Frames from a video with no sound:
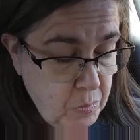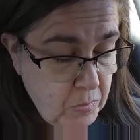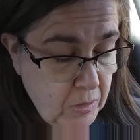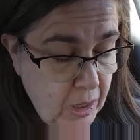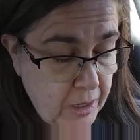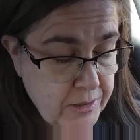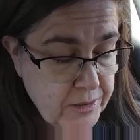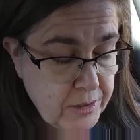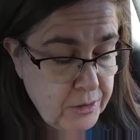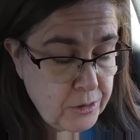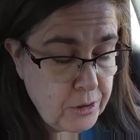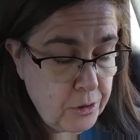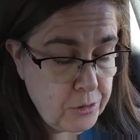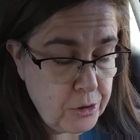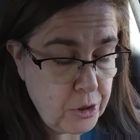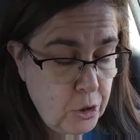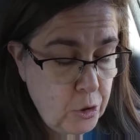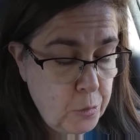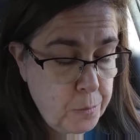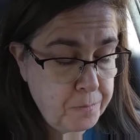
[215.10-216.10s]
I still don't
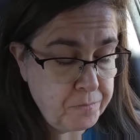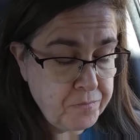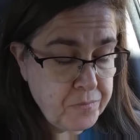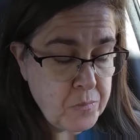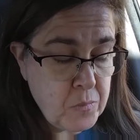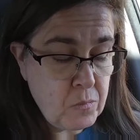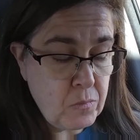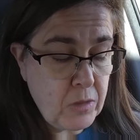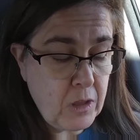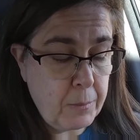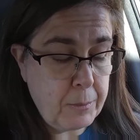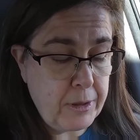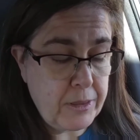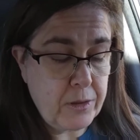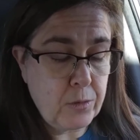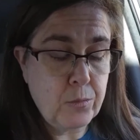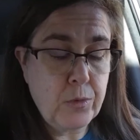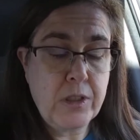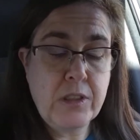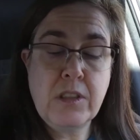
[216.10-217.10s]
know about
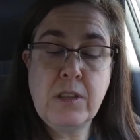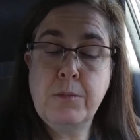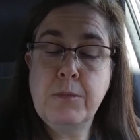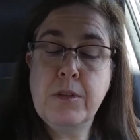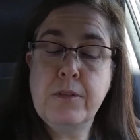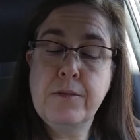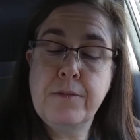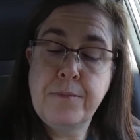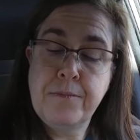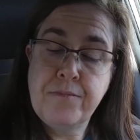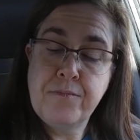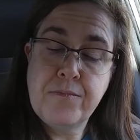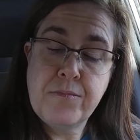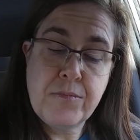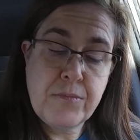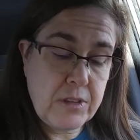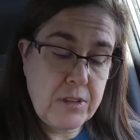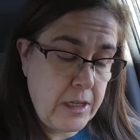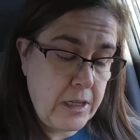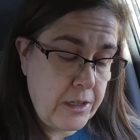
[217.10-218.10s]
the wisdom of
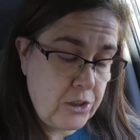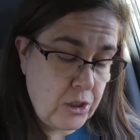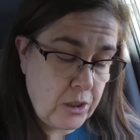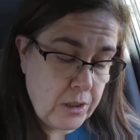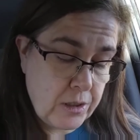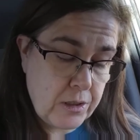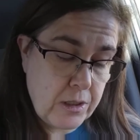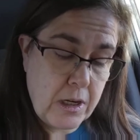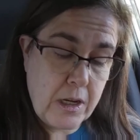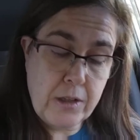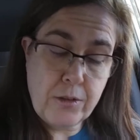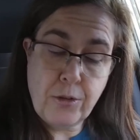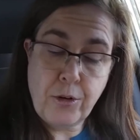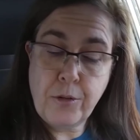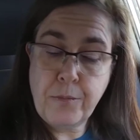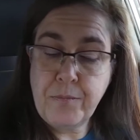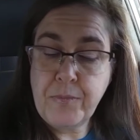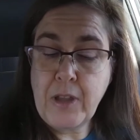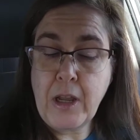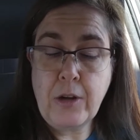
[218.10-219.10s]
teaching a
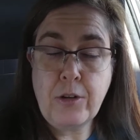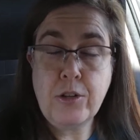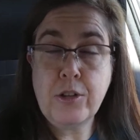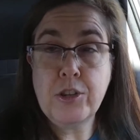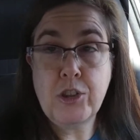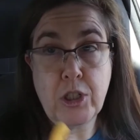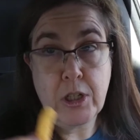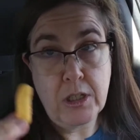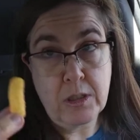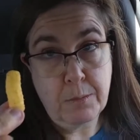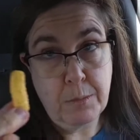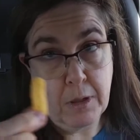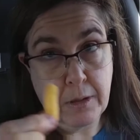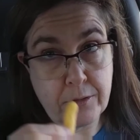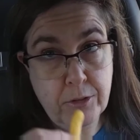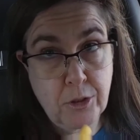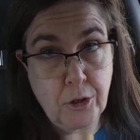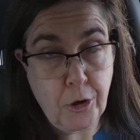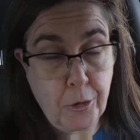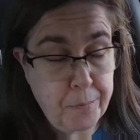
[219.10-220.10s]
toddler how good cheese
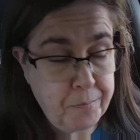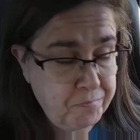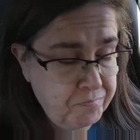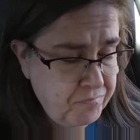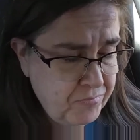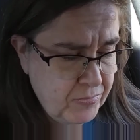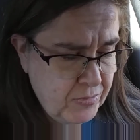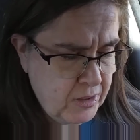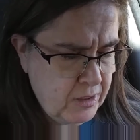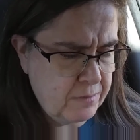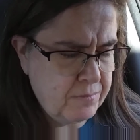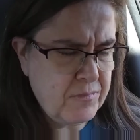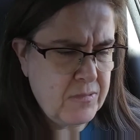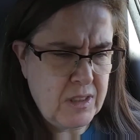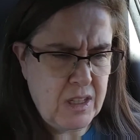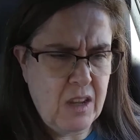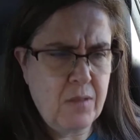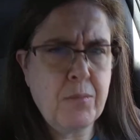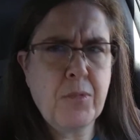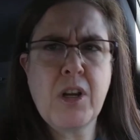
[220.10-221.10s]
puffs are.
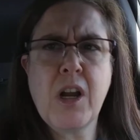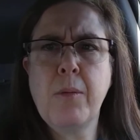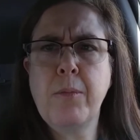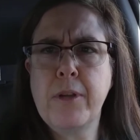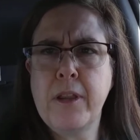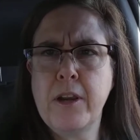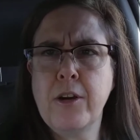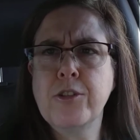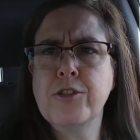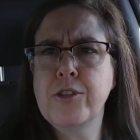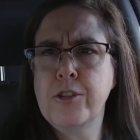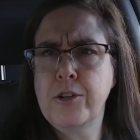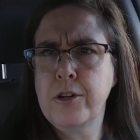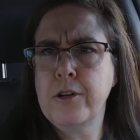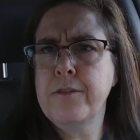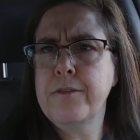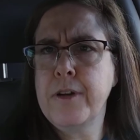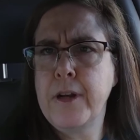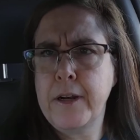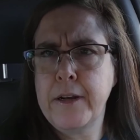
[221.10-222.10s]
Give them a couple years. They're going
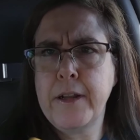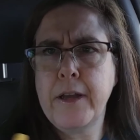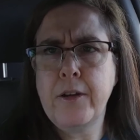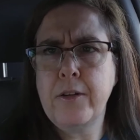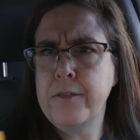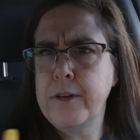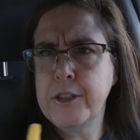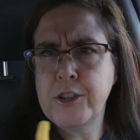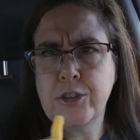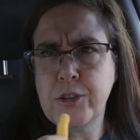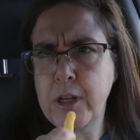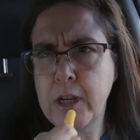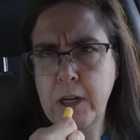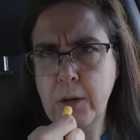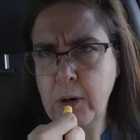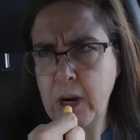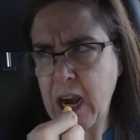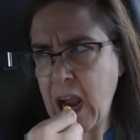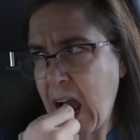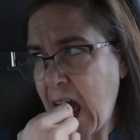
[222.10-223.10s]
to find out eventually
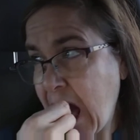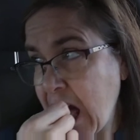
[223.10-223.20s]
anyway.